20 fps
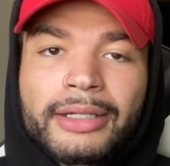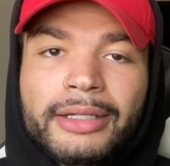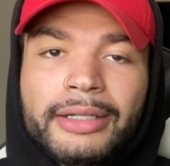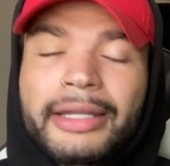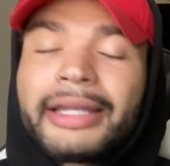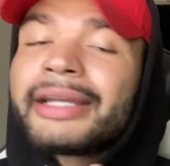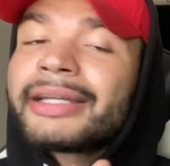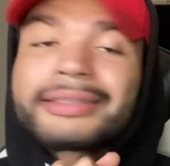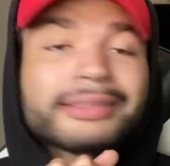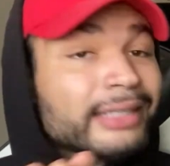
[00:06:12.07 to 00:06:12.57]

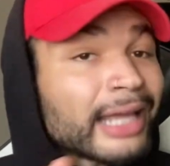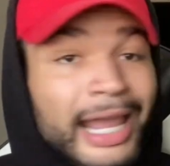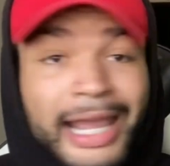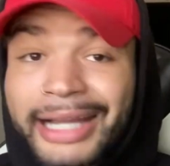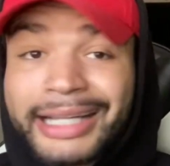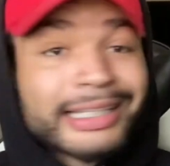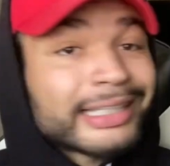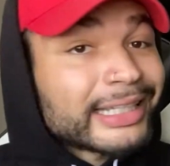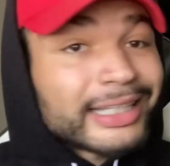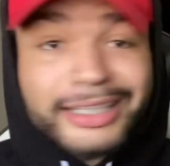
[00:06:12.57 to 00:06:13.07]

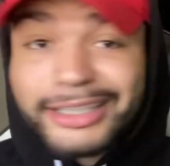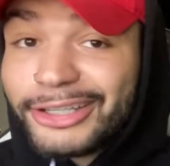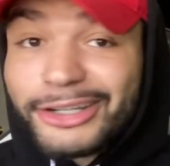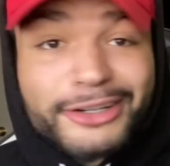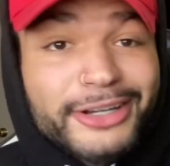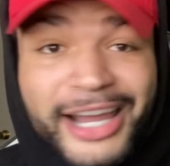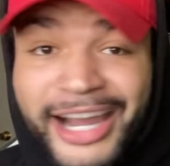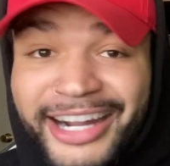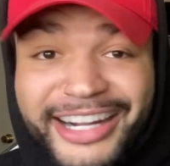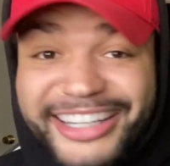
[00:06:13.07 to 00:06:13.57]
Exactly. You're
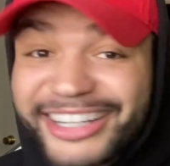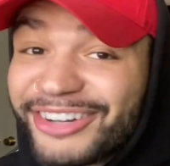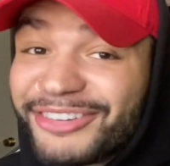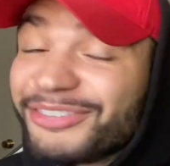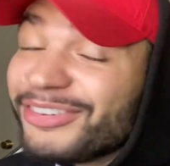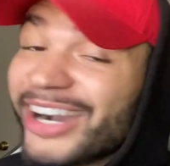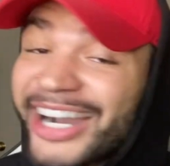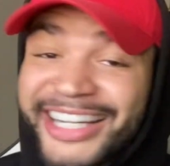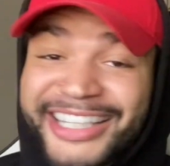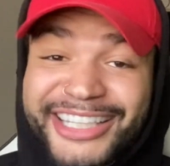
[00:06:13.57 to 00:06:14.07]
not going
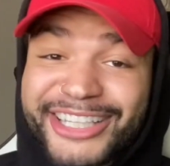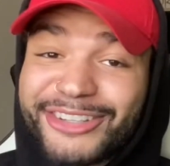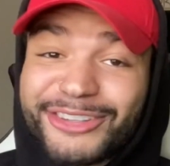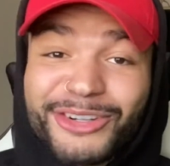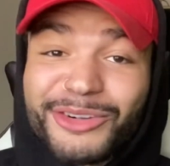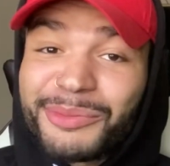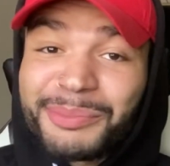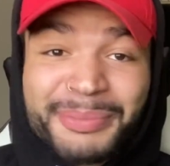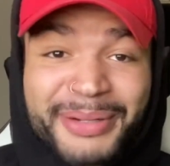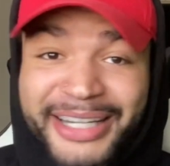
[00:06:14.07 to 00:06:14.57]
to find a
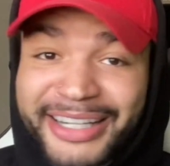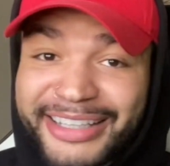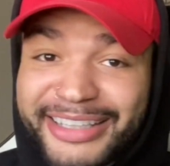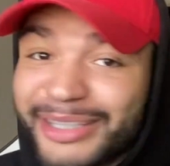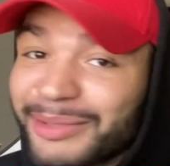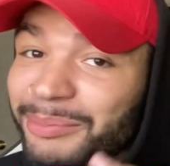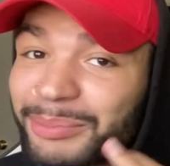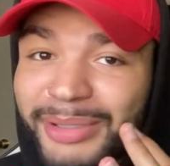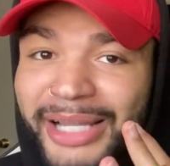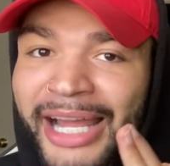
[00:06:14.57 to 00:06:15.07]
group bigger
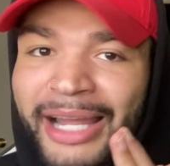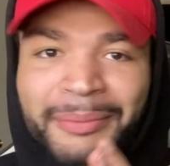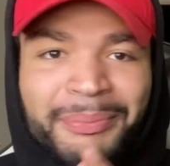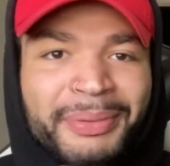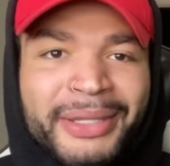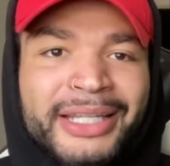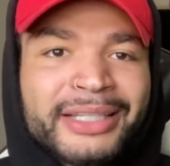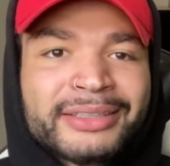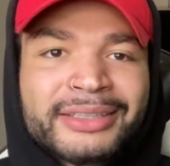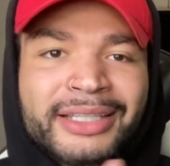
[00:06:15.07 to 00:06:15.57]
than
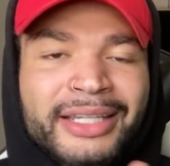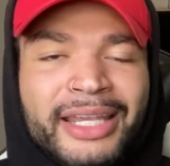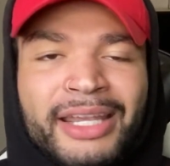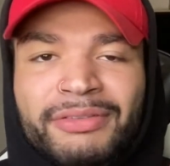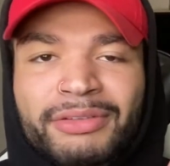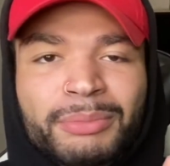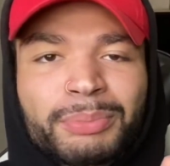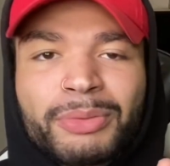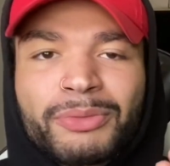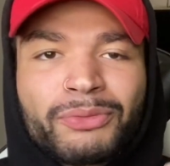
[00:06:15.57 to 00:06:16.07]
Blackpink to
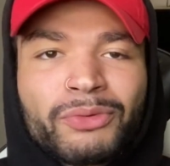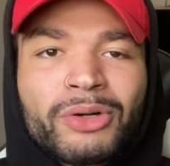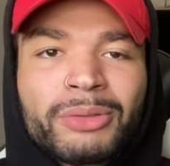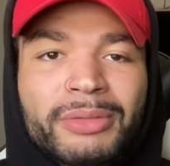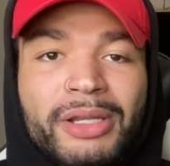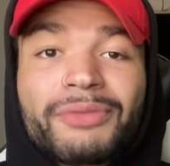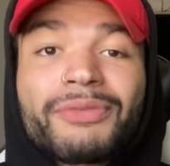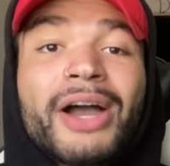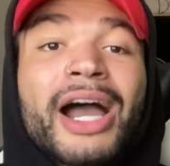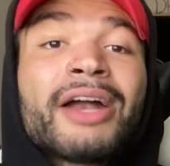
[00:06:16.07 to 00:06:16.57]
even perform.
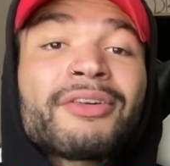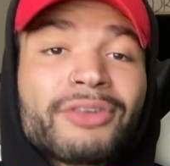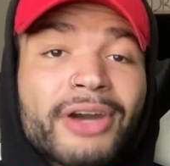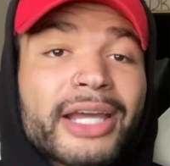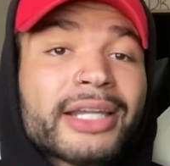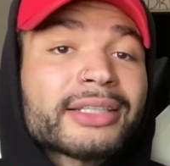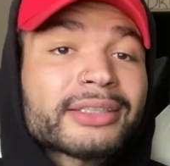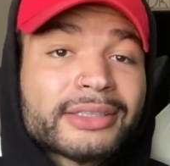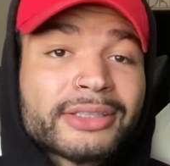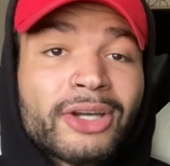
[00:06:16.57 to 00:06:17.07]
If I
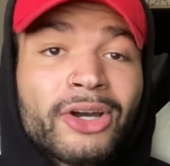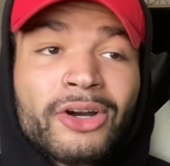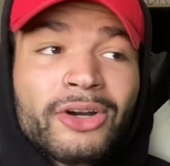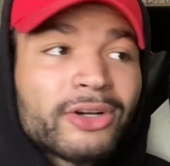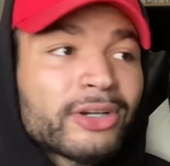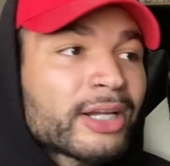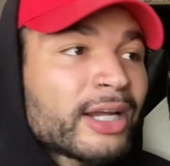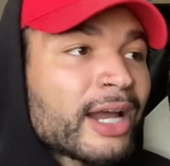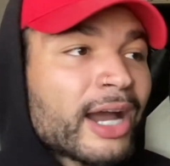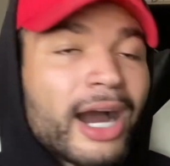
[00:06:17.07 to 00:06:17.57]
write a
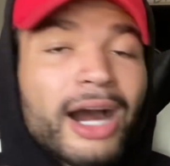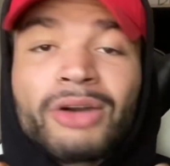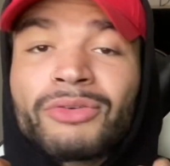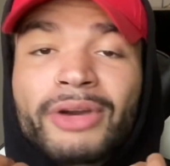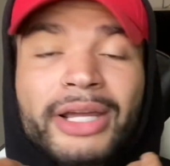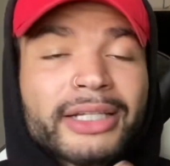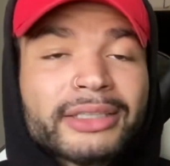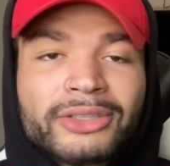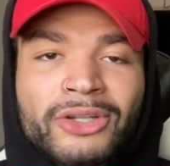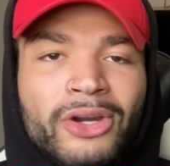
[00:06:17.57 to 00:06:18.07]
song, I'll
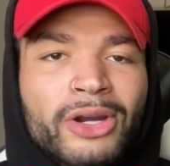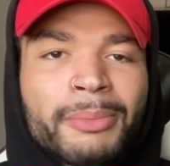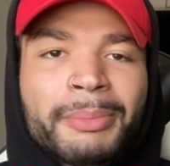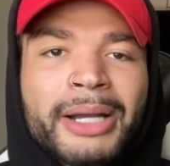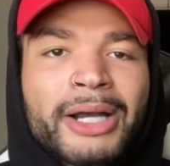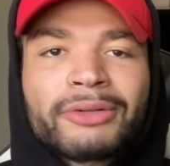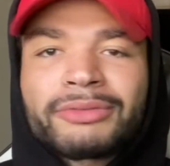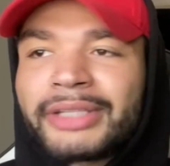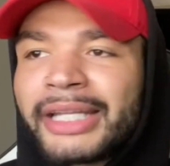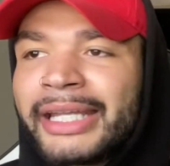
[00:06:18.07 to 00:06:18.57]
write a song
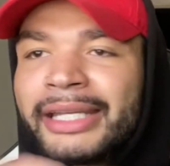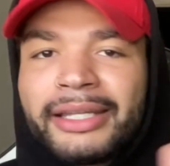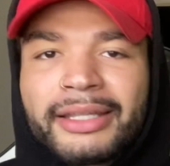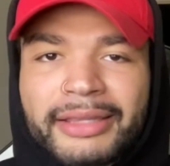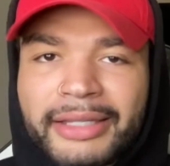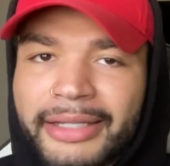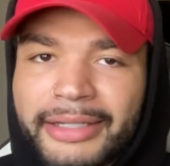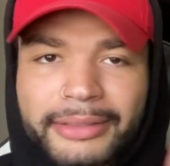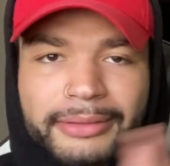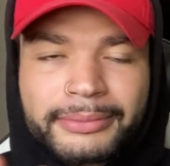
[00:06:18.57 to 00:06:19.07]
about
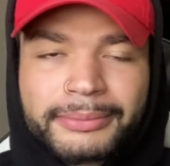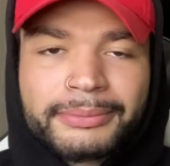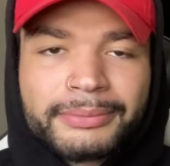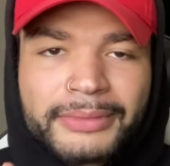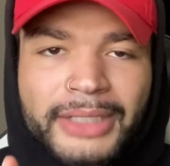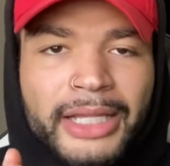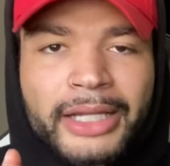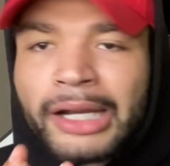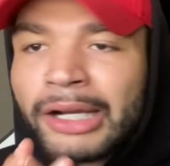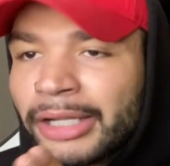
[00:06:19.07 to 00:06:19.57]
anything,
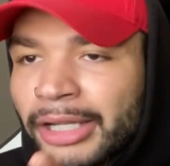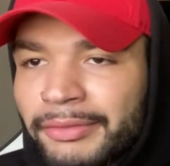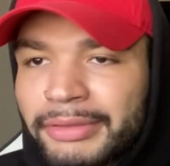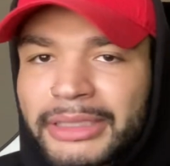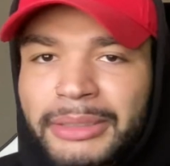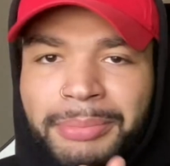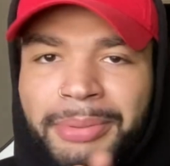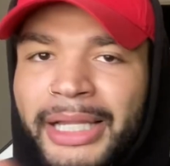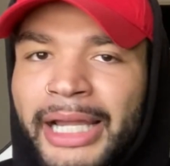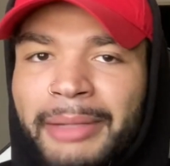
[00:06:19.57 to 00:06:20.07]
and I'll give it
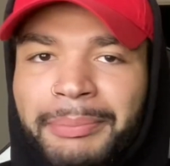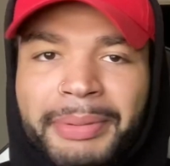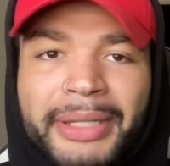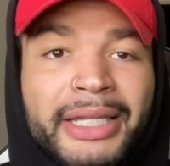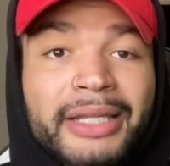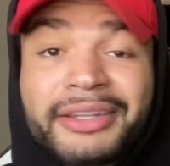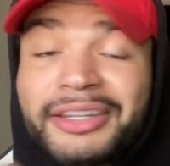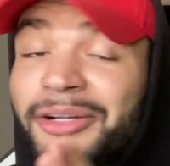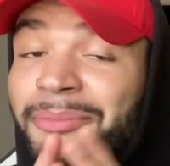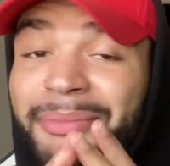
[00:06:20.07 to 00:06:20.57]
to
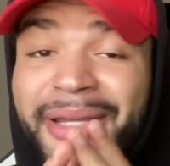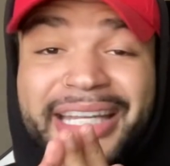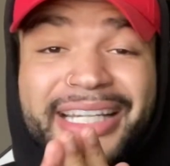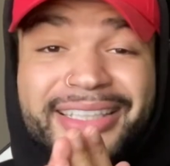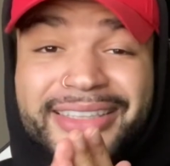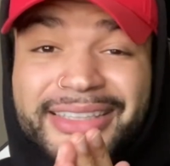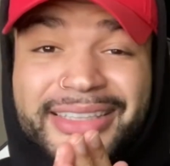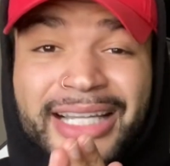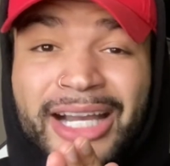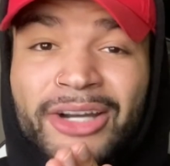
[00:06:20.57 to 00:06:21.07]
Blackpink, and they'll make
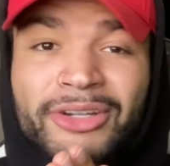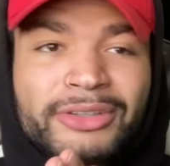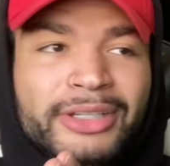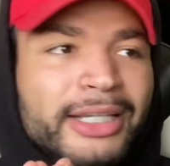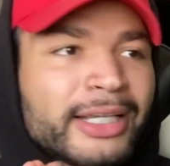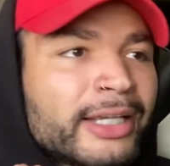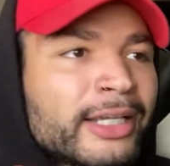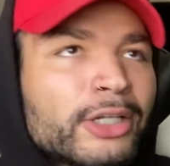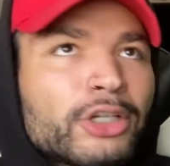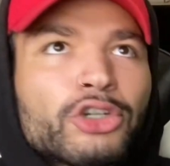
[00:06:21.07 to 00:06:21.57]
it
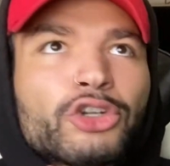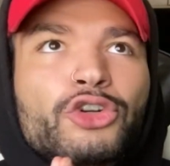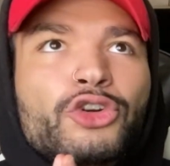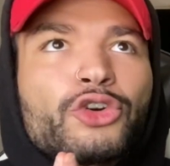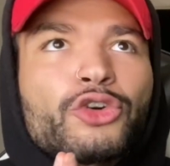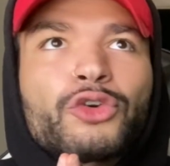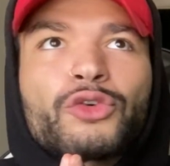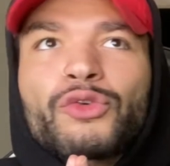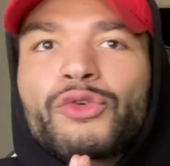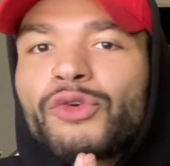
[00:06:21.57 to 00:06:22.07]
sound
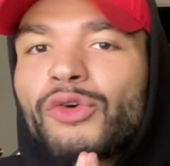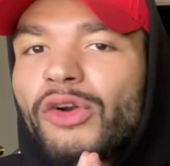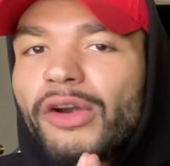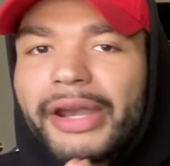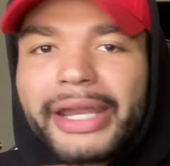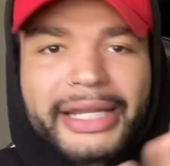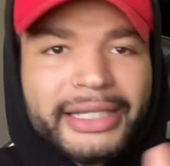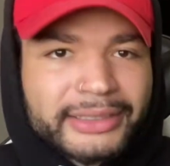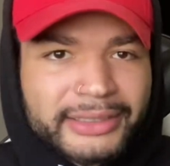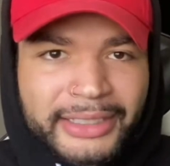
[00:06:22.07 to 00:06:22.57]

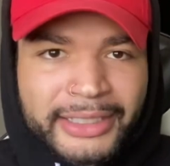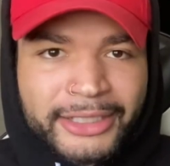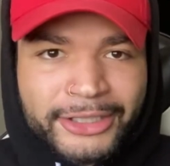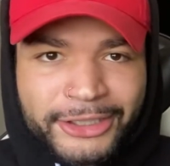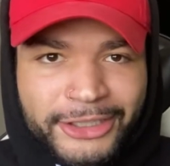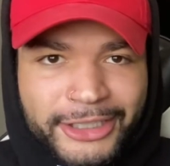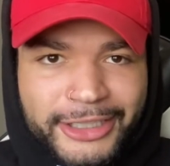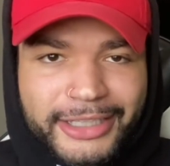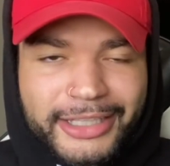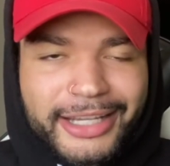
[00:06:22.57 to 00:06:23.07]
crazy
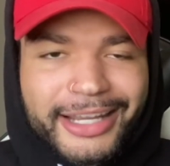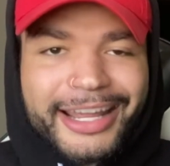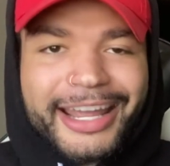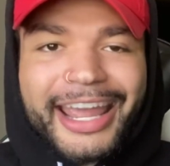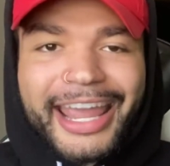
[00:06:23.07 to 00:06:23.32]
good.